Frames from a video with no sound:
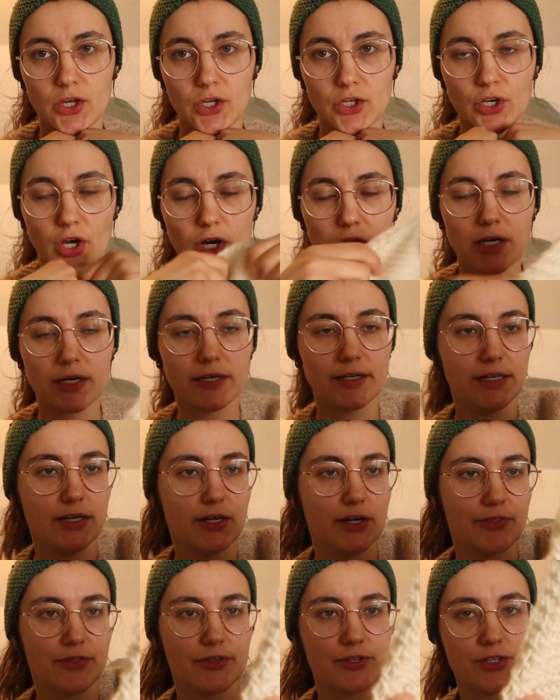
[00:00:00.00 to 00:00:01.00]
yarn
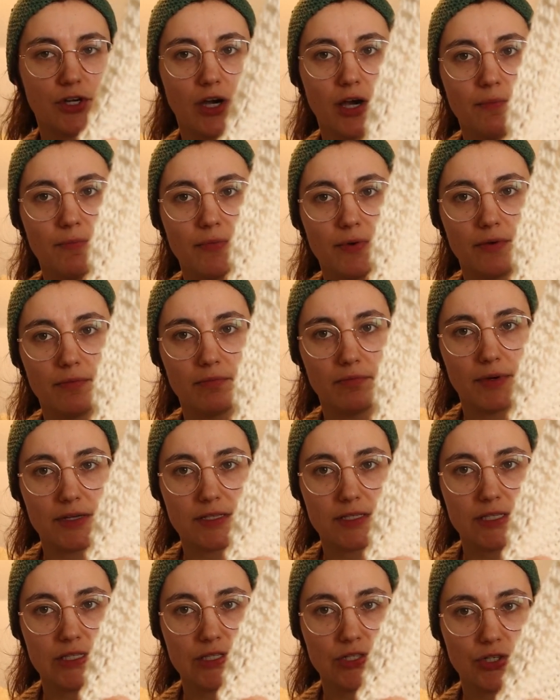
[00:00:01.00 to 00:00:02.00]
here at the top. My
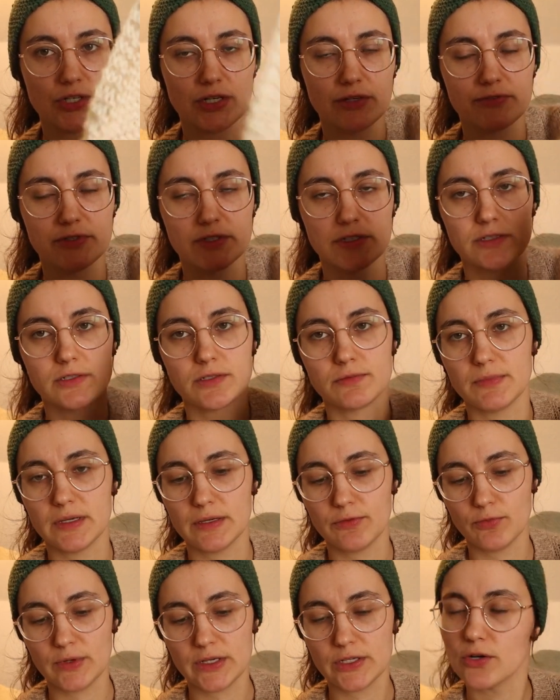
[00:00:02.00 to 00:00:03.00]
sister gifted it to
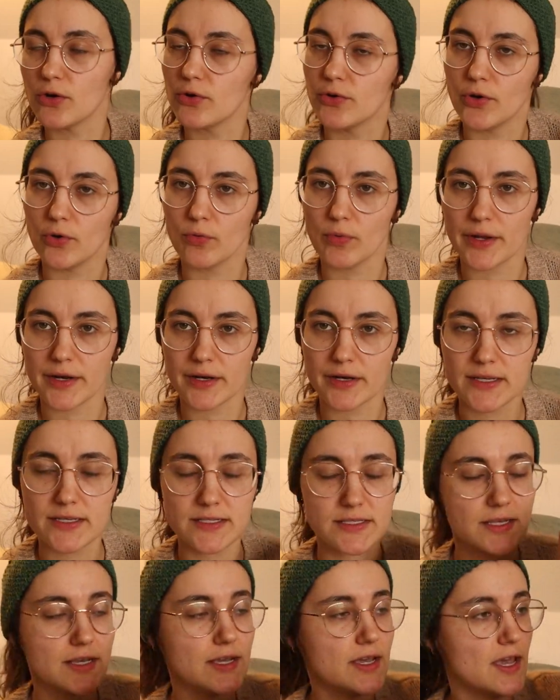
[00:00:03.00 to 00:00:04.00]
me. We don't know what it
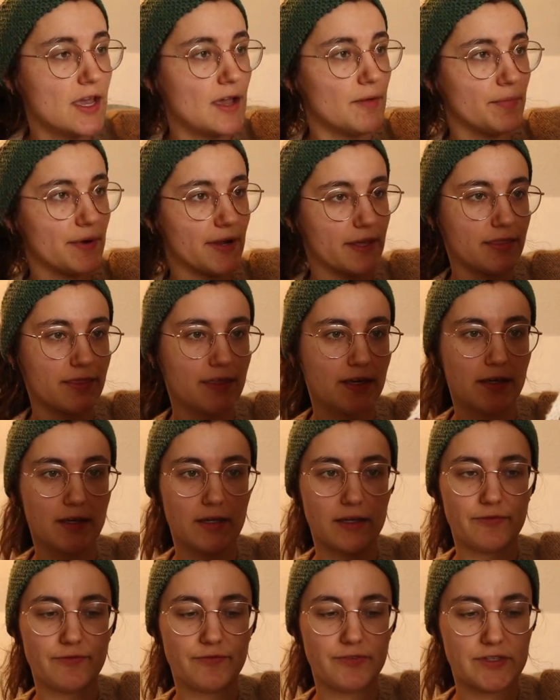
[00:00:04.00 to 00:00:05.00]
is, but I
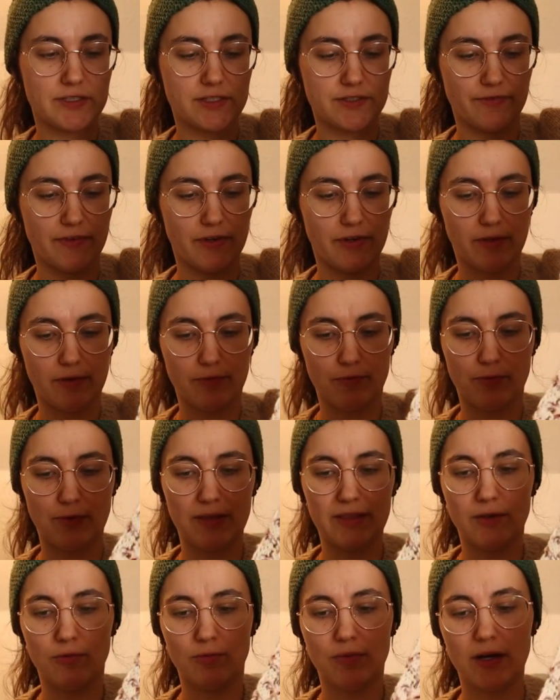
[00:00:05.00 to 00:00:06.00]
think it fits
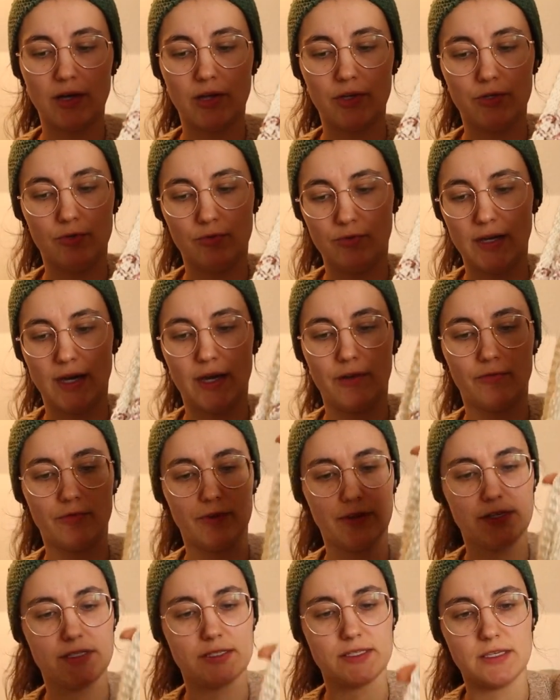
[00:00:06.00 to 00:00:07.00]
really well. You can't
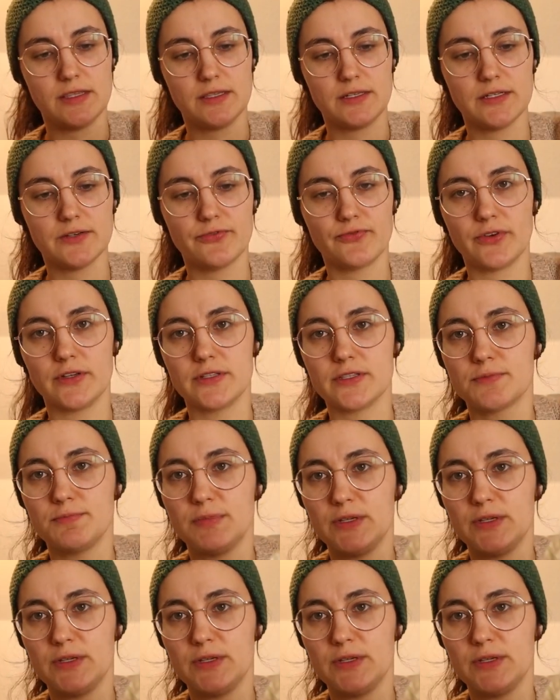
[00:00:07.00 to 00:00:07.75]
really see the difference